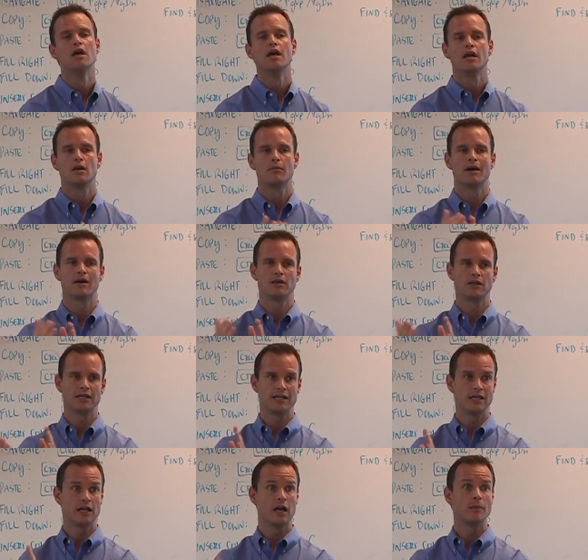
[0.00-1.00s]
And I'll model it
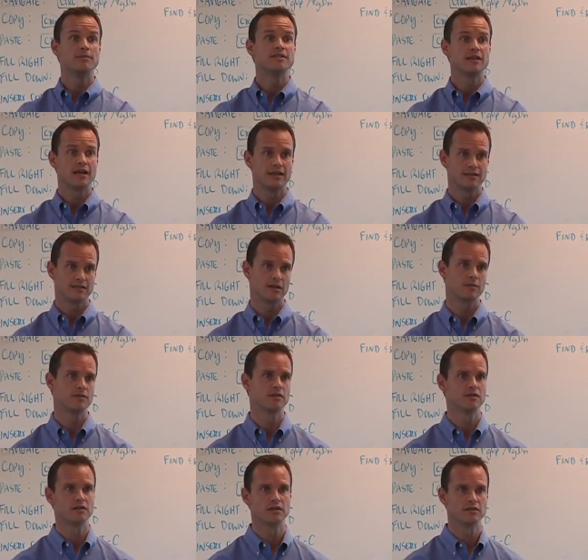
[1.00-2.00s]
in an upside
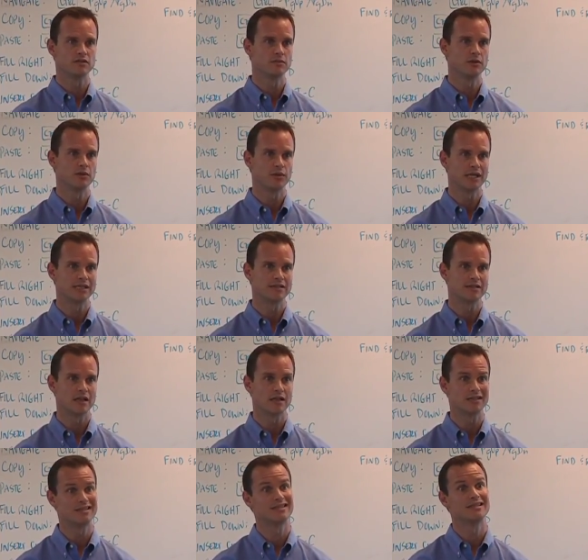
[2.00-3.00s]
assumption, assuming we can
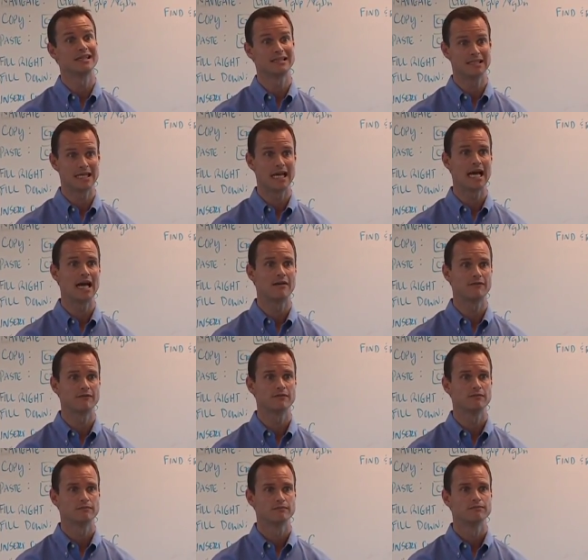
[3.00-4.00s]
sell at six and a half.
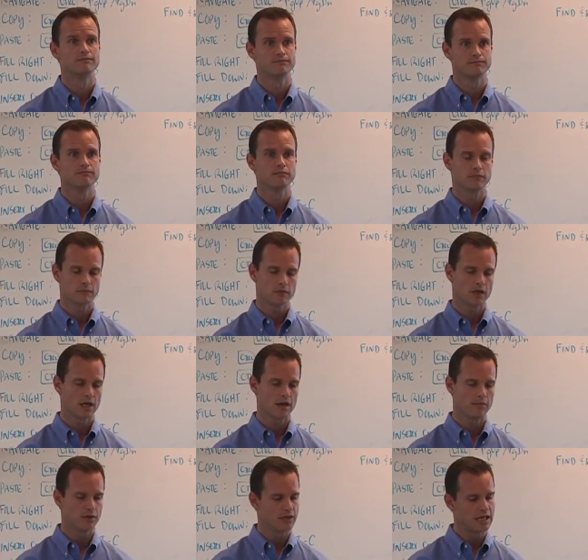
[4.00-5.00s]

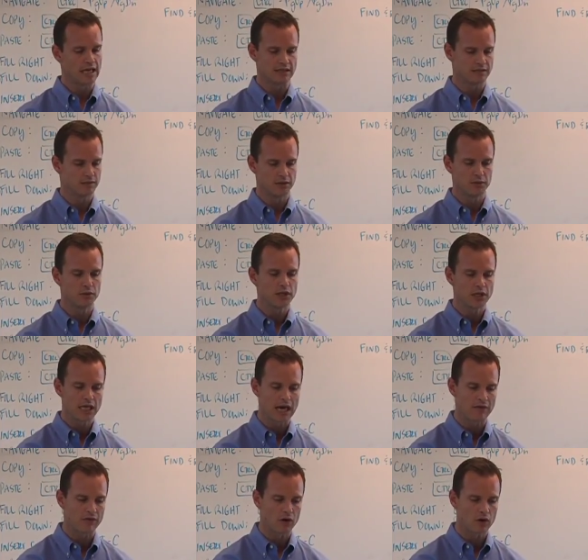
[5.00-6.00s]
Okay, but yes, I mean, we could
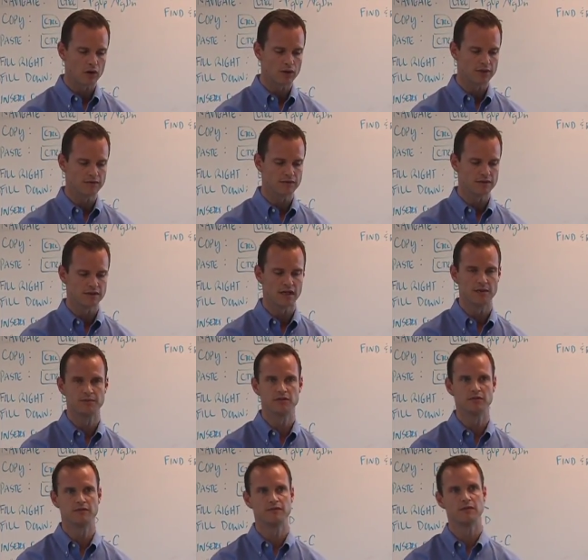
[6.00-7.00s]
have all different
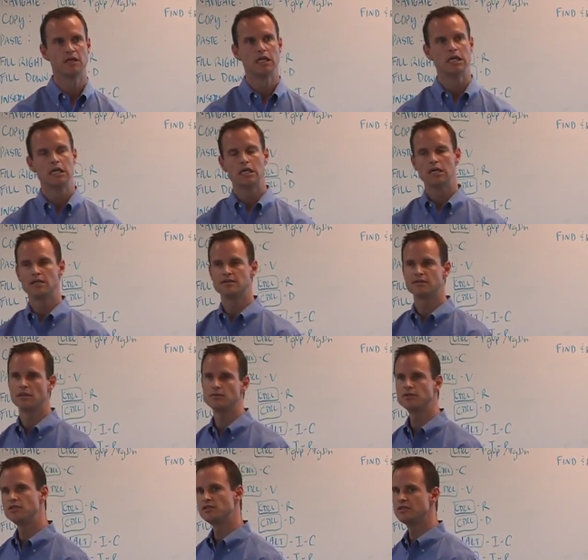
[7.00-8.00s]
types of
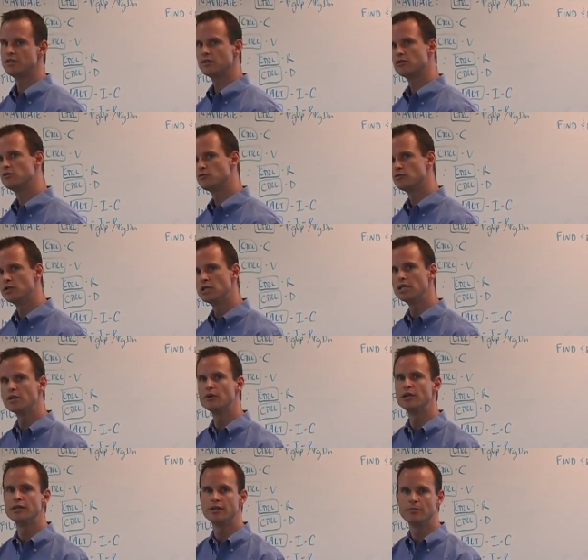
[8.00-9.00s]
assumptions here. It's really
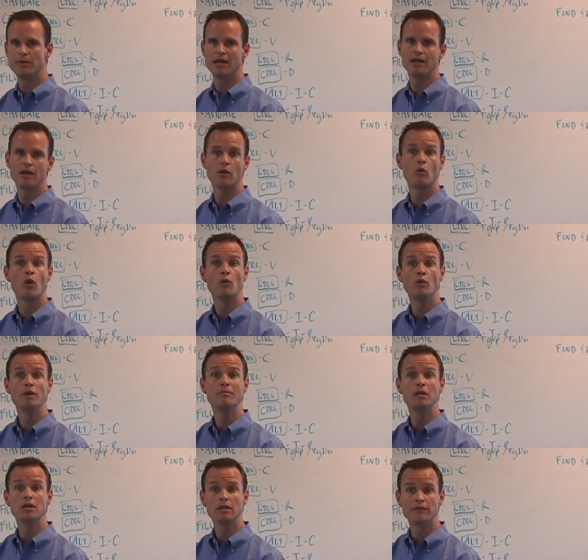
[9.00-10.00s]
going to depend on what we
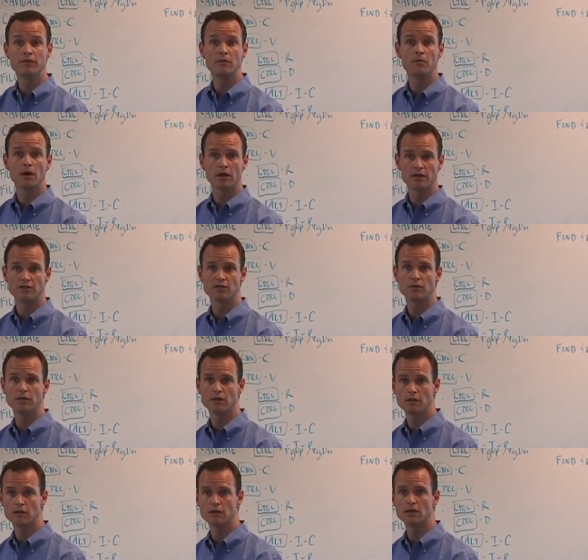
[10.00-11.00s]
believe the market's going
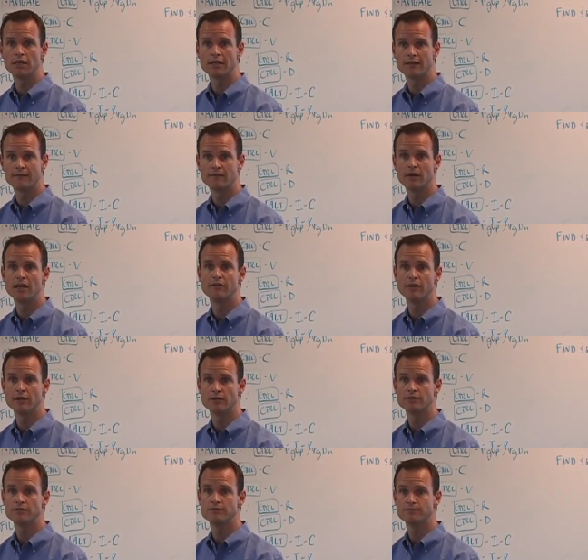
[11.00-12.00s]
to look like in five
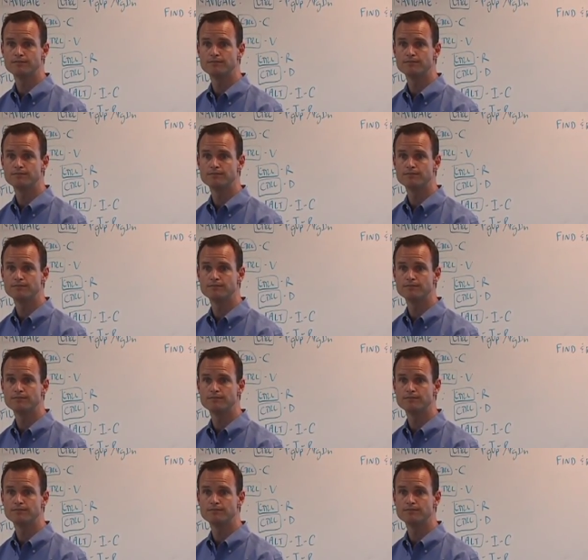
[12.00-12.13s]
years.